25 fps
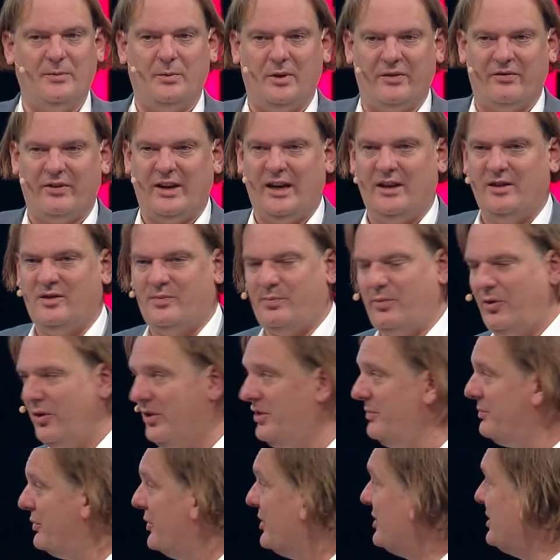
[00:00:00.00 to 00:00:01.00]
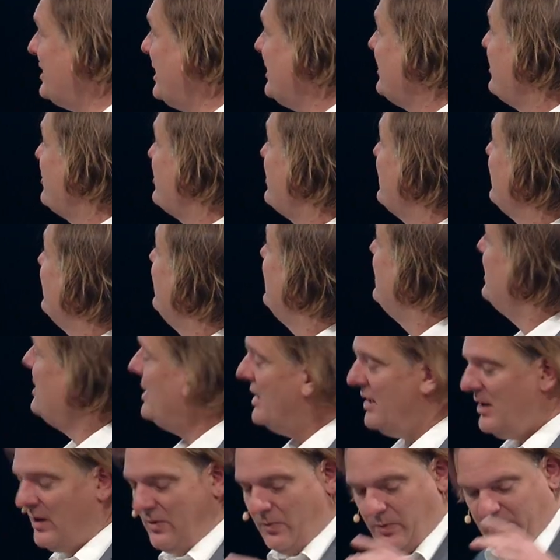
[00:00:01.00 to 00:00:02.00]
with endpoint protection,
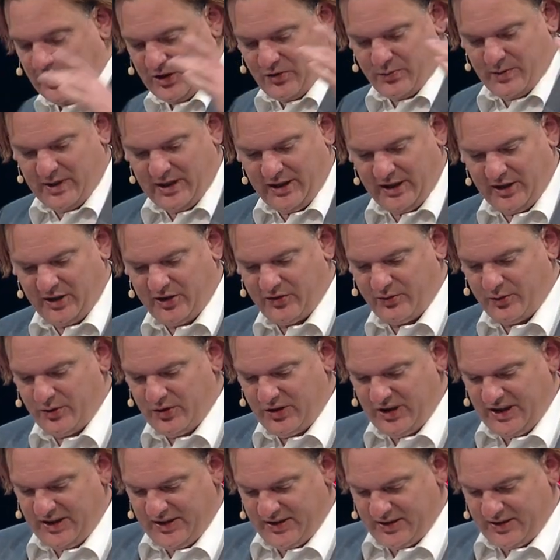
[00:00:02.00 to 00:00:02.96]
which will include